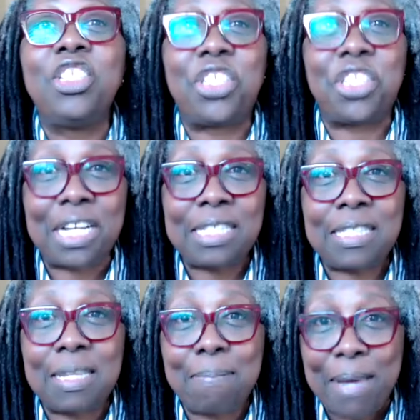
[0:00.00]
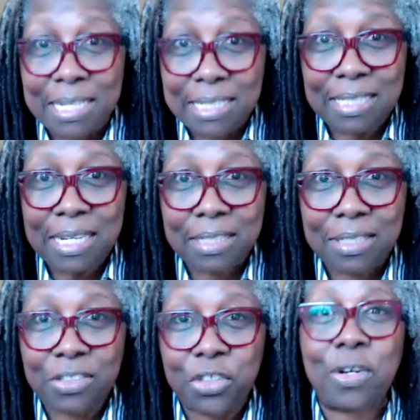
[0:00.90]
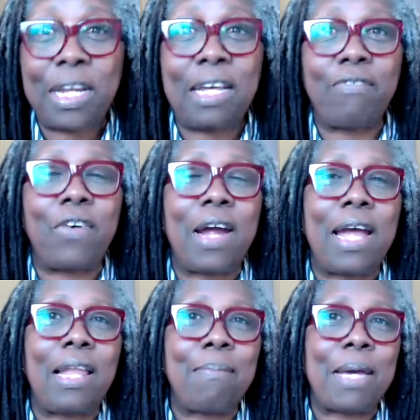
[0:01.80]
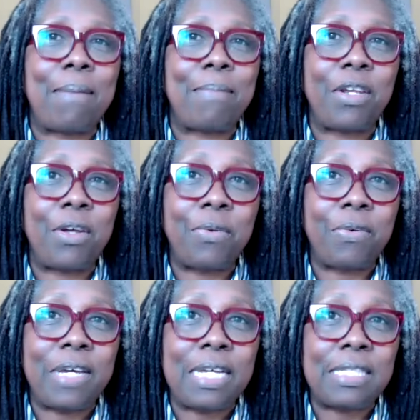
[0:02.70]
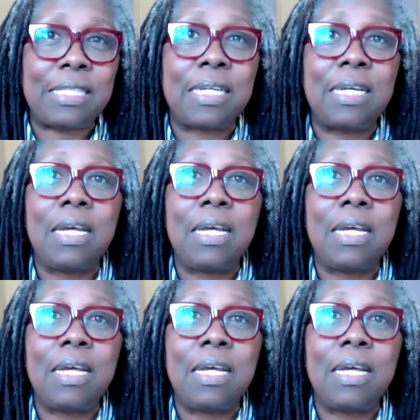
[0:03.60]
just the basics training for Alabama notaries.